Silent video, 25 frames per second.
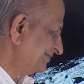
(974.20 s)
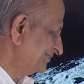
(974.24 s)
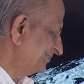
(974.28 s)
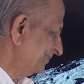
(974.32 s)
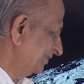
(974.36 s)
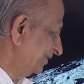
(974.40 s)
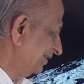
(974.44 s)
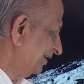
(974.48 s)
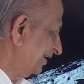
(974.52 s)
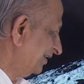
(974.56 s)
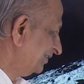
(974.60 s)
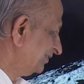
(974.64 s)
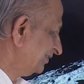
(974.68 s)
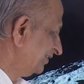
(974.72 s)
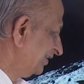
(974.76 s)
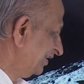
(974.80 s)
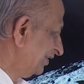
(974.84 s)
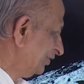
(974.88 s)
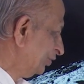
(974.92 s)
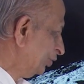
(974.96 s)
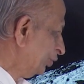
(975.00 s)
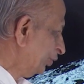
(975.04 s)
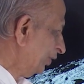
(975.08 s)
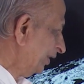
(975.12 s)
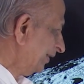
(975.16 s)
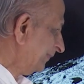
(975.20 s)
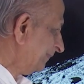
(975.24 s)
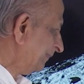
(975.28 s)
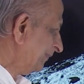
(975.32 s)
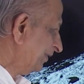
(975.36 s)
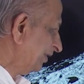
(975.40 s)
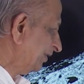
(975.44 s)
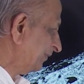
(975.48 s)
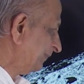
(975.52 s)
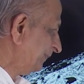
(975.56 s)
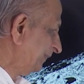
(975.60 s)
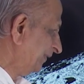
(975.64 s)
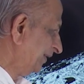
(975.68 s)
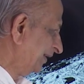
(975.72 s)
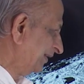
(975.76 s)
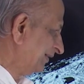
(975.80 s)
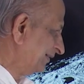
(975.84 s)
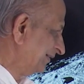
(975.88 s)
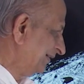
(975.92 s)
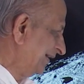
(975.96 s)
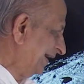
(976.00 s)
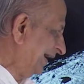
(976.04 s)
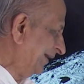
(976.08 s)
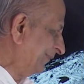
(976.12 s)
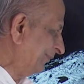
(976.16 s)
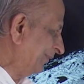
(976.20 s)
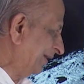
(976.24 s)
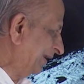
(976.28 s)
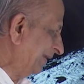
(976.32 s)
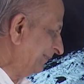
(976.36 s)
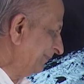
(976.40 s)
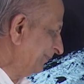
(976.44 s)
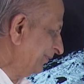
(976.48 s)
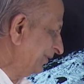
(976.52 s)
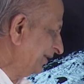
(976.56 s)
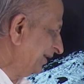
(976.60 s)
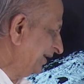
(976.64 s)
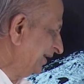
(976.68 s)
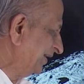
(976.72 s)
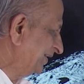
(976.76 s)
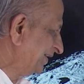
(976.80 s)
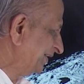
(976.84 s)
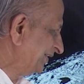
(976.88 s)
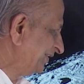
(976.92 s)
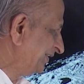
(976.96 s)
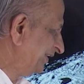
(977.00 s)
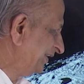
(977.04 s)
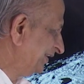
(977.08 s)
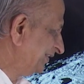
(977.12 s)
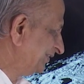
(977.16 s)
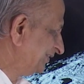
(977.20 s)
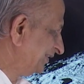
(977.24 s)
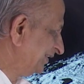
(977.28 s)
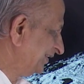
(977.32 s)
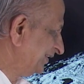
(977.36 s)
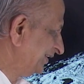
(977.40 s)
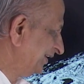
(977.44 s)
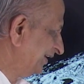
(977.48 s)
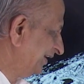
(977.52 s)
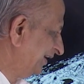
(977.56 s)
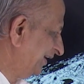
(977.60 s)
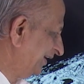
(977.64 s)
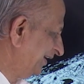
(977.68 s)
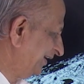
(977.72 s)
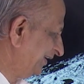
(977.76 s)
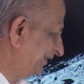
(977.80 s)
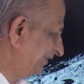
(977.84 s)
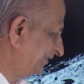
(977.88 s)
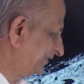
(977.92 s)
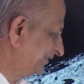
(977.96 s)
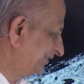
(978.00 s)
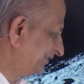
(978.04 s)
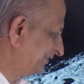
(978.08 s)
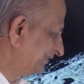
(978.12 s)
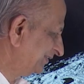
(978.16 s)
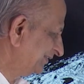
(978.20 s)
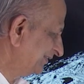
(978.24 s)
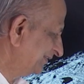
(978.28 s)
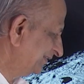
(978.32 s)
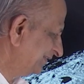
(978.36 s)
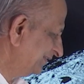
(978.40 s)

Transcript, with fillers: because it has no atmosphere. And one more interesting thing is